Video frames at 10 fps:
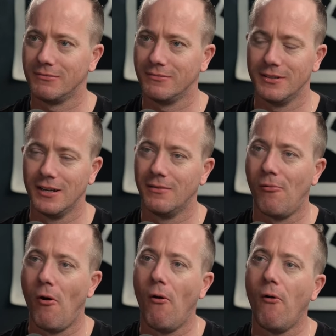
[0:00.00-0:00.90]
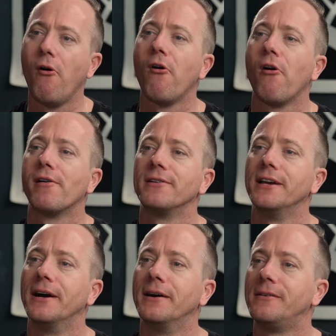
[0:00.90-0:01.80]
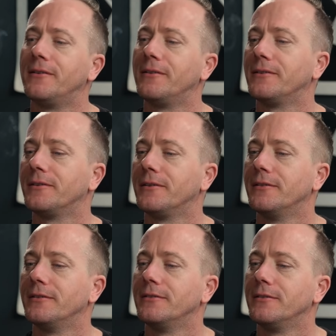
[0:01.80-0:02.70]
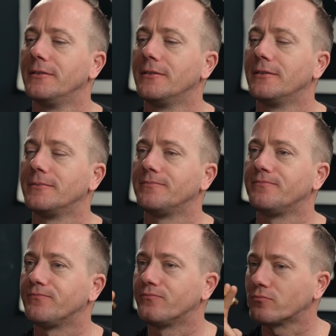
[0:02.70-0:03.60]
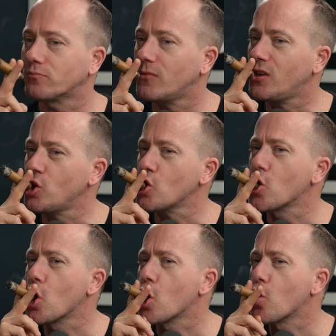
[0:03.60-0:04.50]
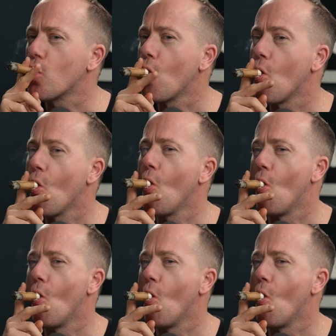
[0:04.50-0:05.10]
Yeah, this yeah. is I'm done with this yeah. once I have. a, uh, but I'm I'm pretty amazed that it stayed the way mm. it